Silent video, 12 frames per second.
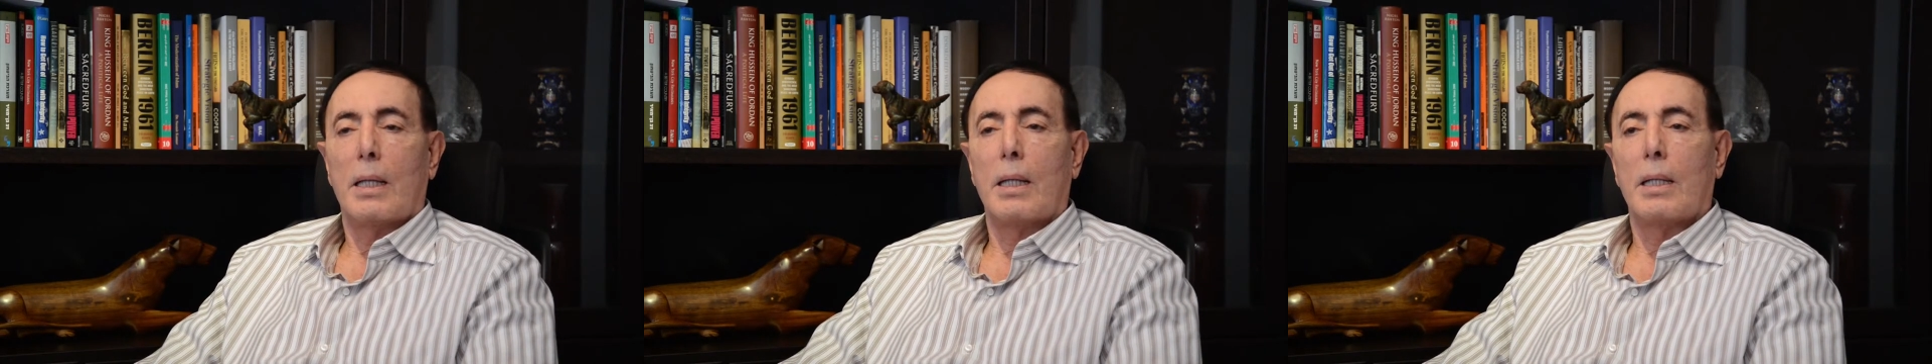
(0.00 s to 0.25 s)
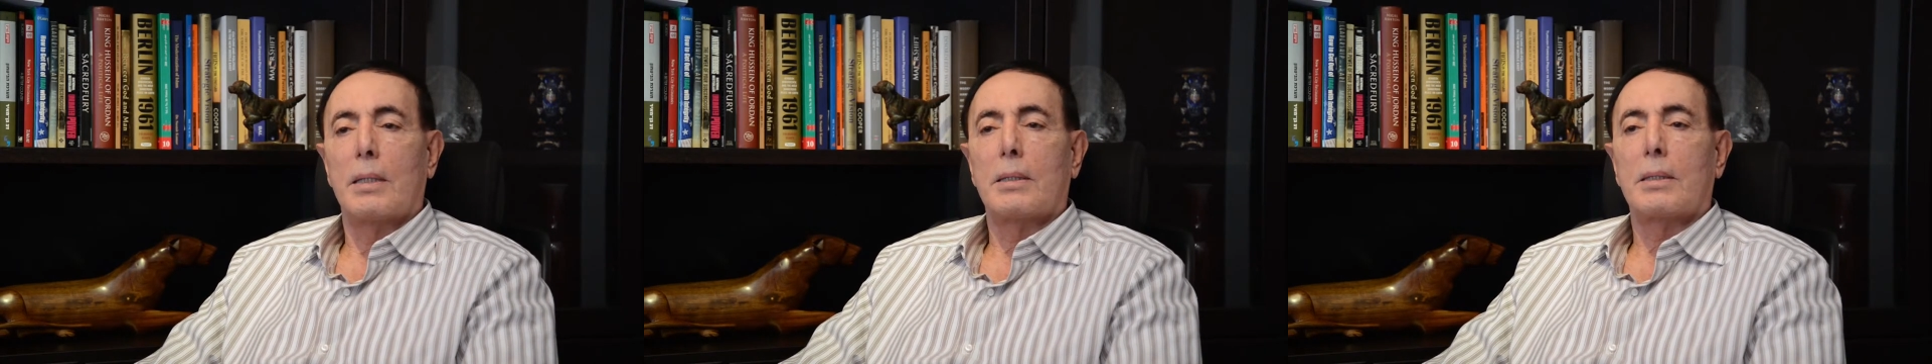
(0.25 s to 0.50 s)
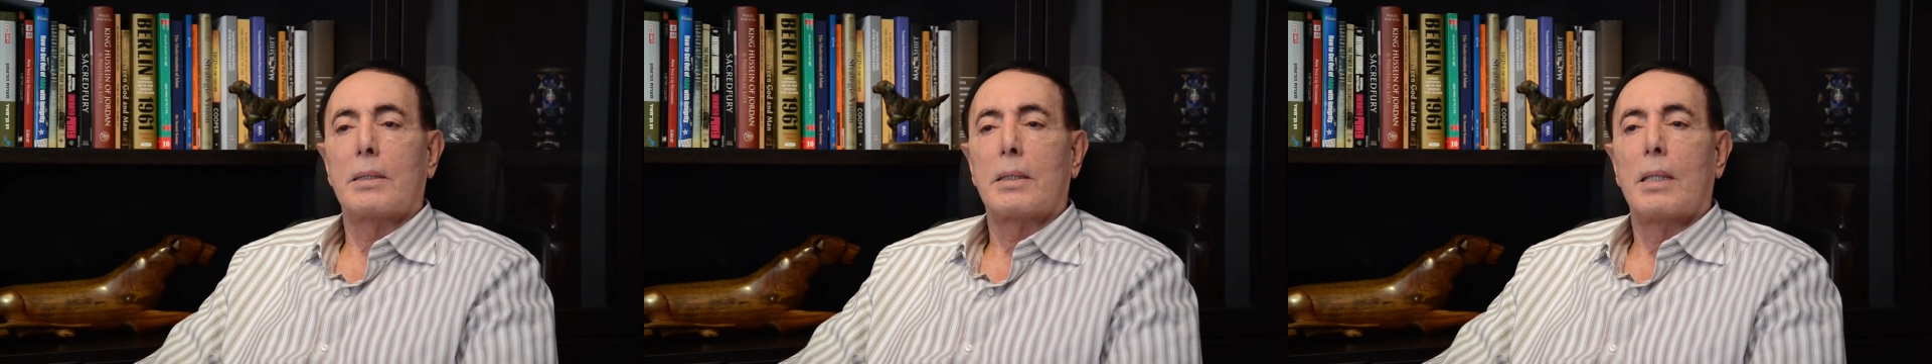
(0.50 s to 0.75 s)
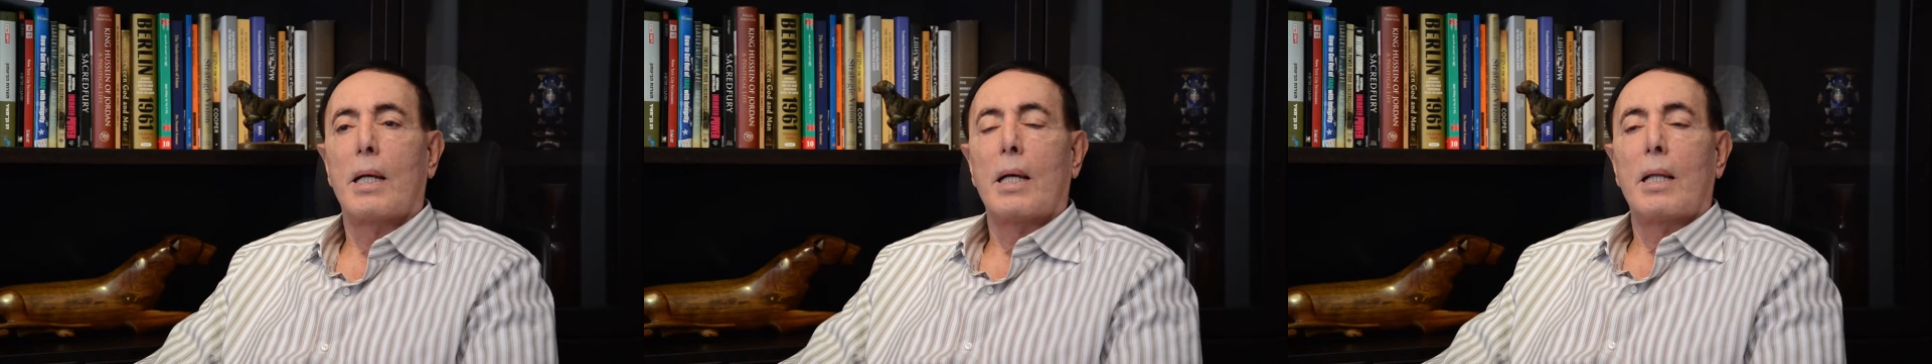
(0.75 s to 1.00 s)
is
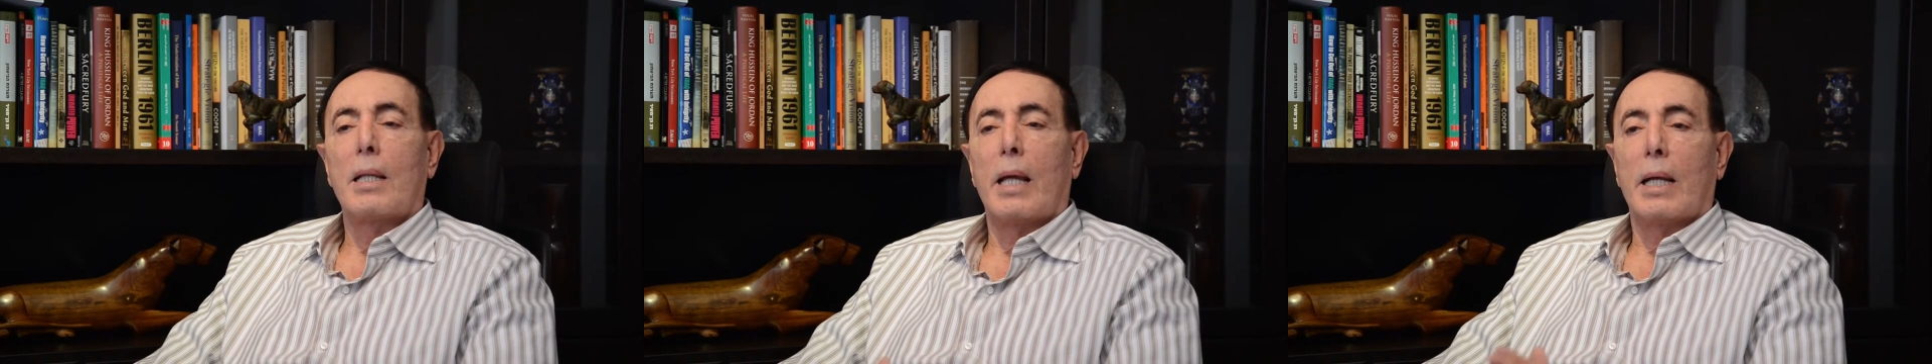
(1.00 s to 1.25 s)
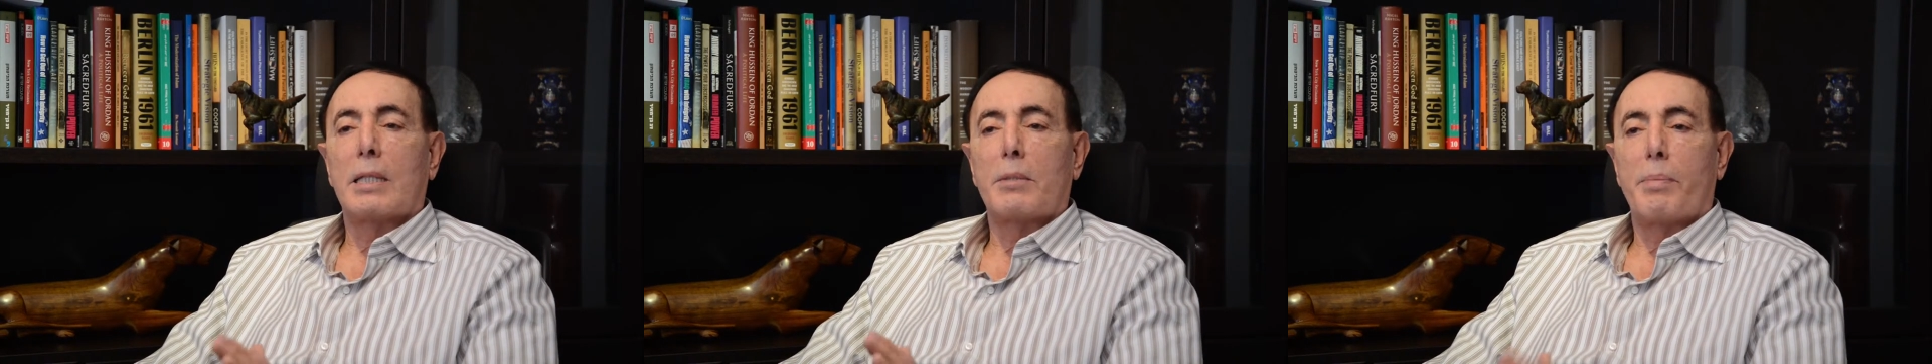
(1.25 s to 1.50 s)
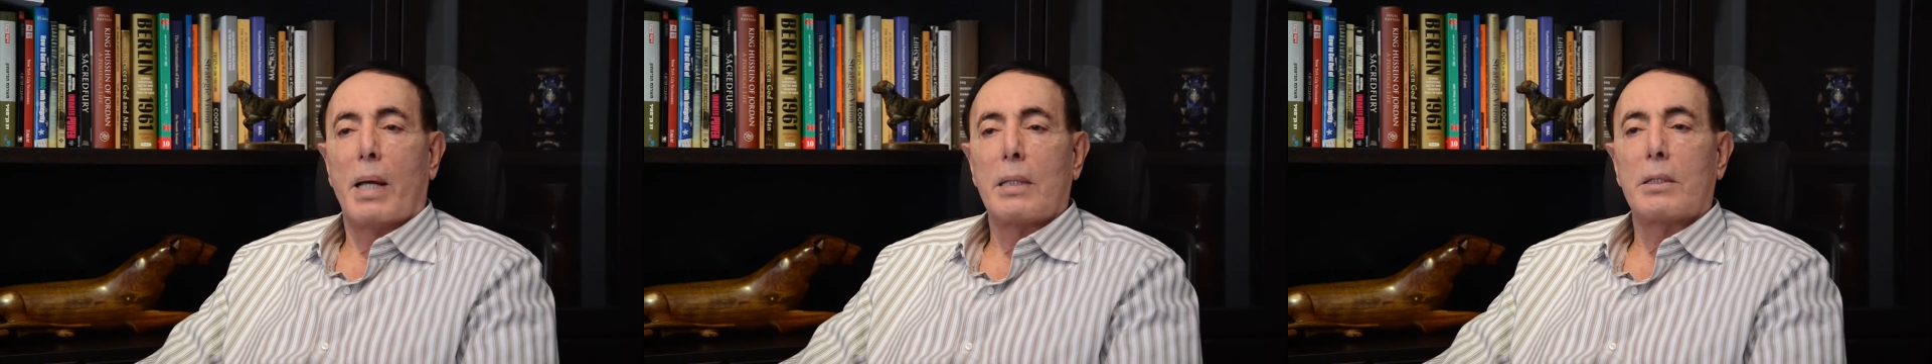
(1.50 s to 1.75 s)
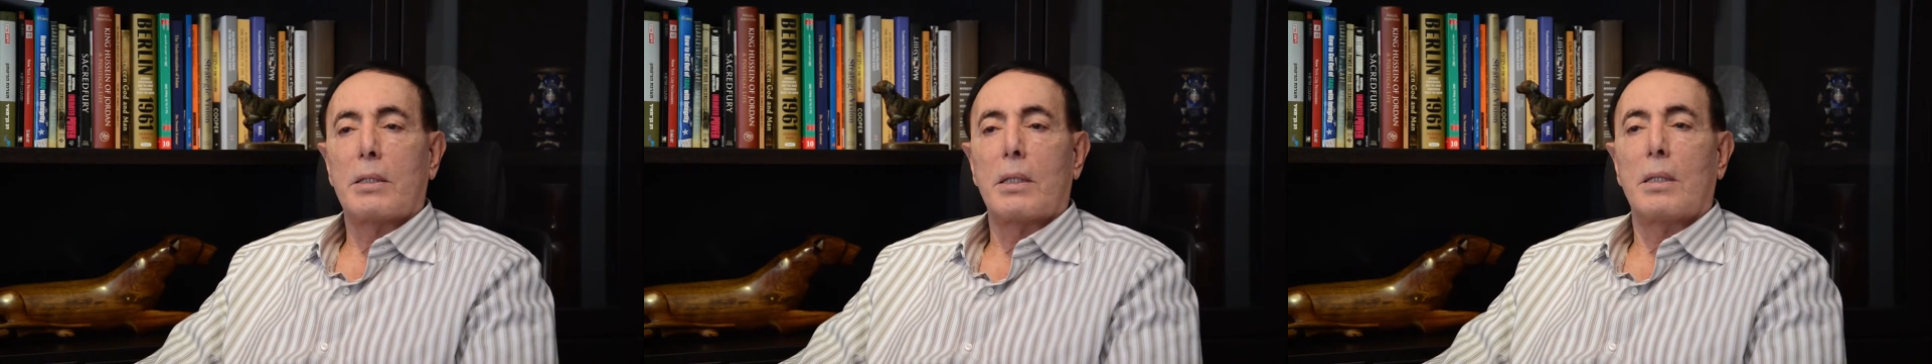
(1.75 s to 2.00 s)
the
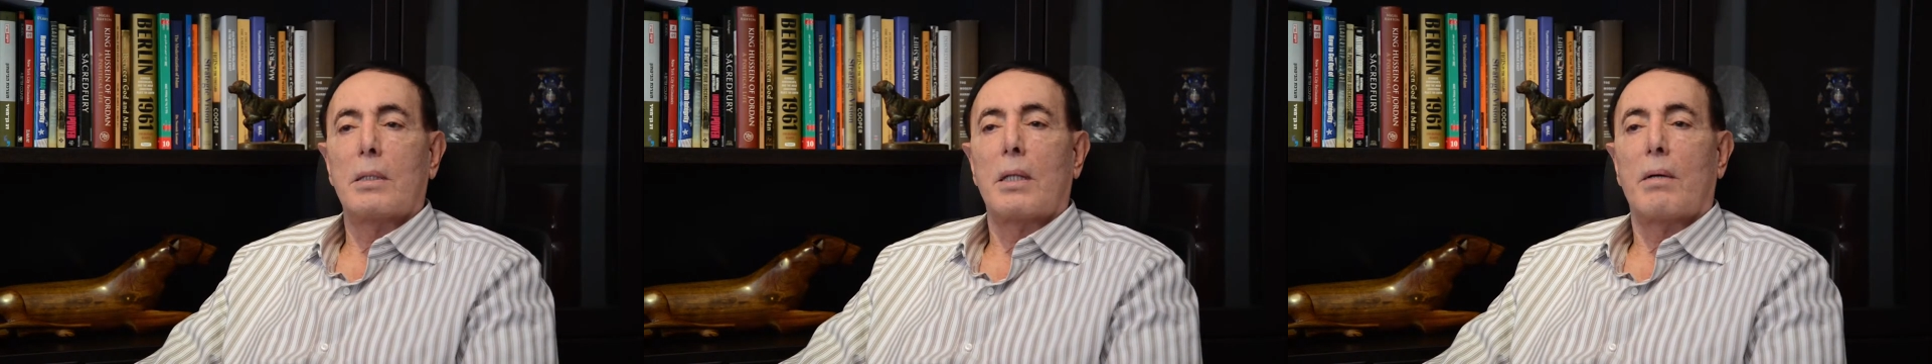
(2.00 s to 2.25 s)
expansion